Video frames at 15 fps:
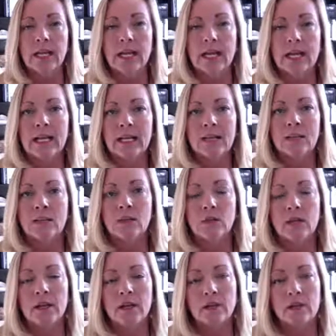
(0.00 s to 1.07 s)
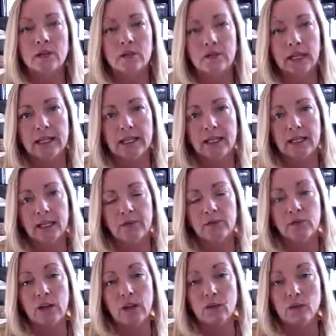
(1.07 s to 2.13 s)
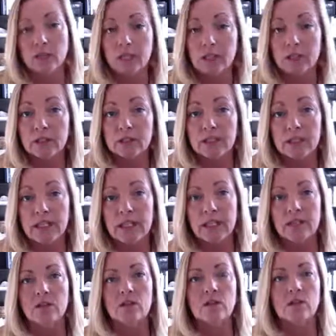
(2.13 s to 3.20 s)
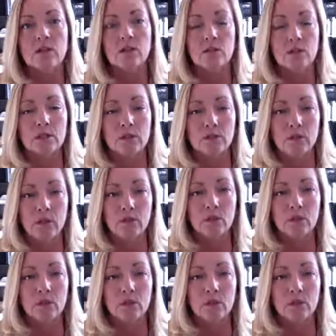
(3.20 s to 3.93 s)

And another, like if you've got really good seeds, or in other words, if you have